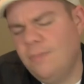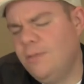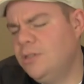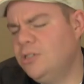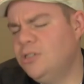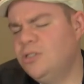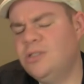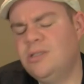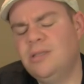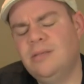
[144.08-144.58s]
I
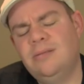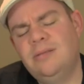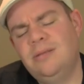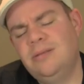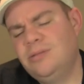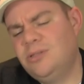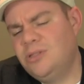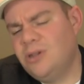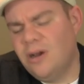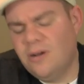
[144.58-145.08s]
mean, just the,
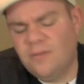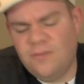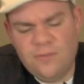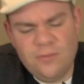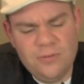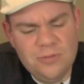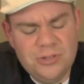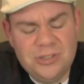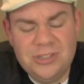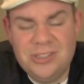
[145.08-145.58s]
the dark
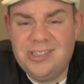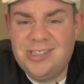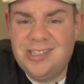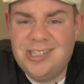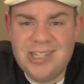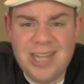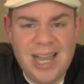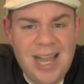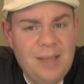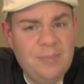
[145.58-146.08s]
fruits
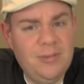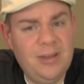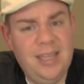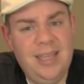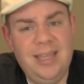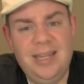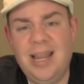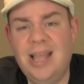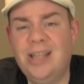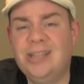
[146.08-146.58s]
just
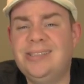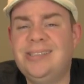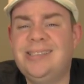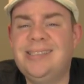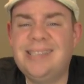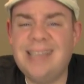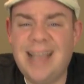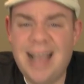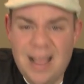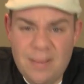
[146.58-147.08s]
dominate
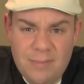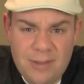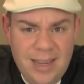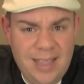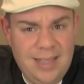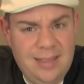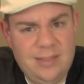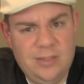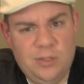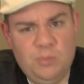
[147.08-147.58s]

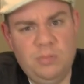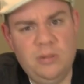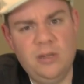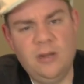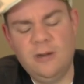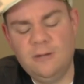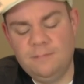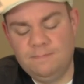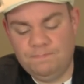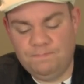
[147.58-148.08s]
dominate this
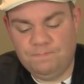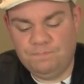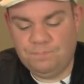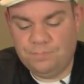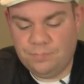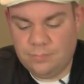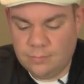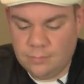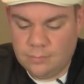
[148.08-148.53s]
beer. All